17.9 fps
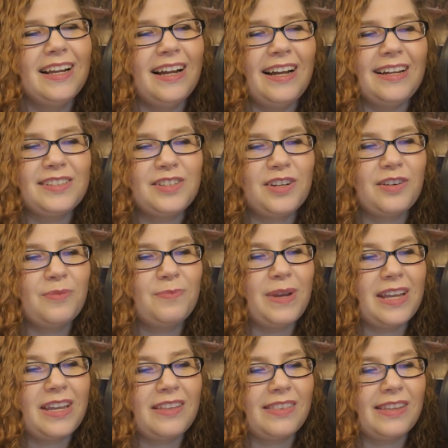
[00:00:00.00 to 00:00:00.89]
I started
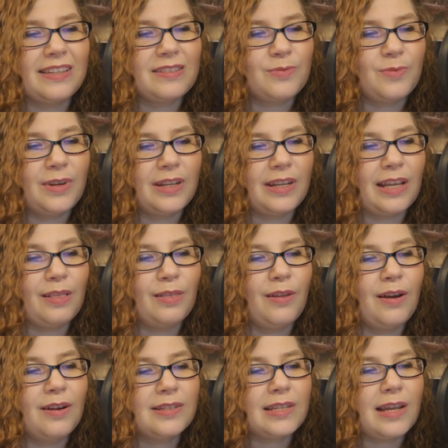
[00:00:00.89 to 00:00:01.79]
making this one a
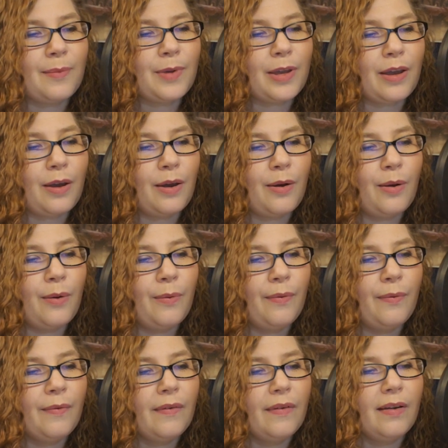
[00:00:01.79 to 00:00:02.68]
long time
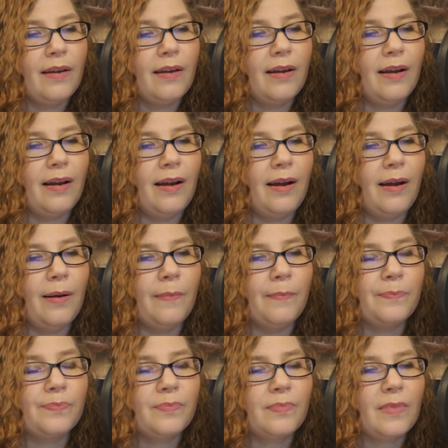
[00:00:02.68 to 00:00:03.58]
ago.
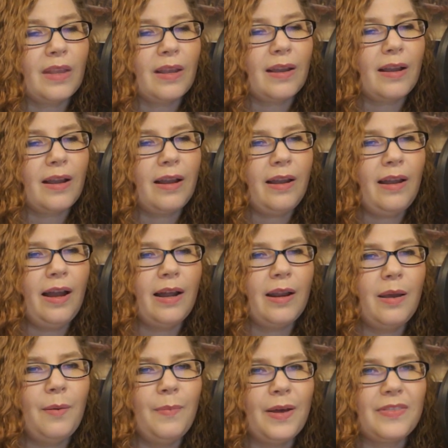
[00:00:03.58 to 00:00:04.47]
Kind
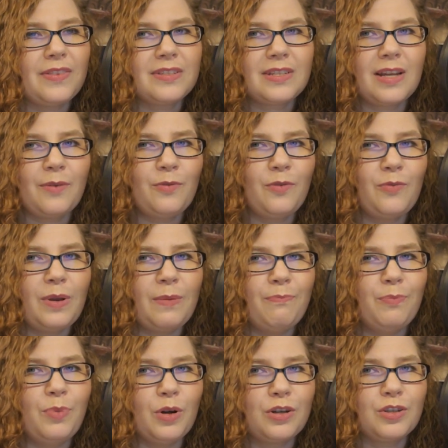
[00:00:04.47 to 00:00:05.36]
of about the time when we
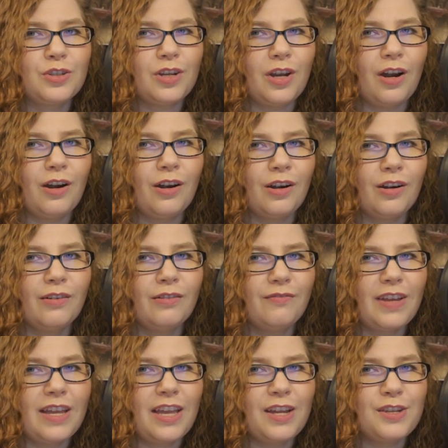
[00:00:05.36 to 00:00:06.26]
booked our
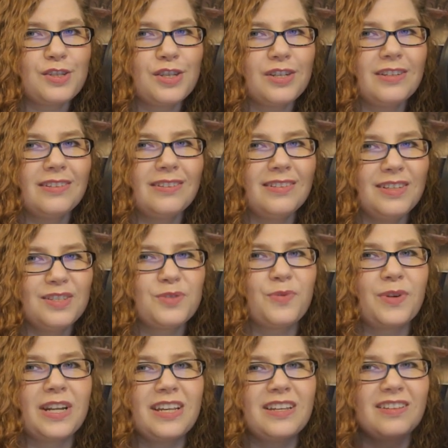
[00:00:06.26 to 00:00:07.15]
vacation
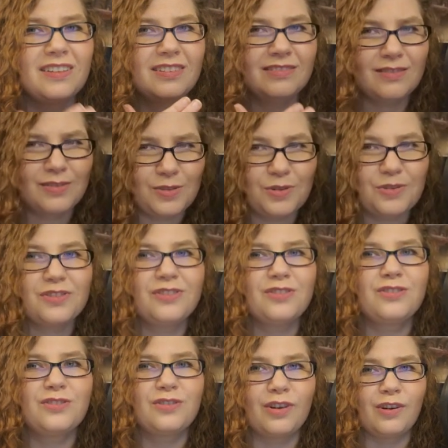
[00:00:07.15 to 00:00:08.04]
is when I sort of
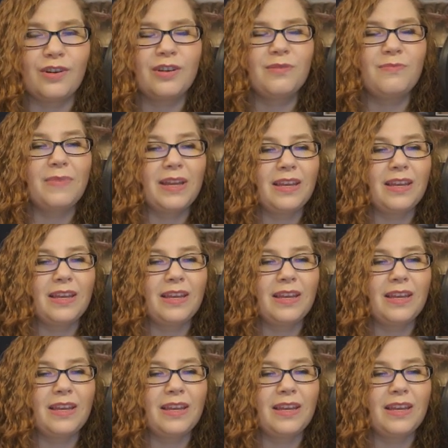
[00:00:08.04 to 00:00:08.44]
started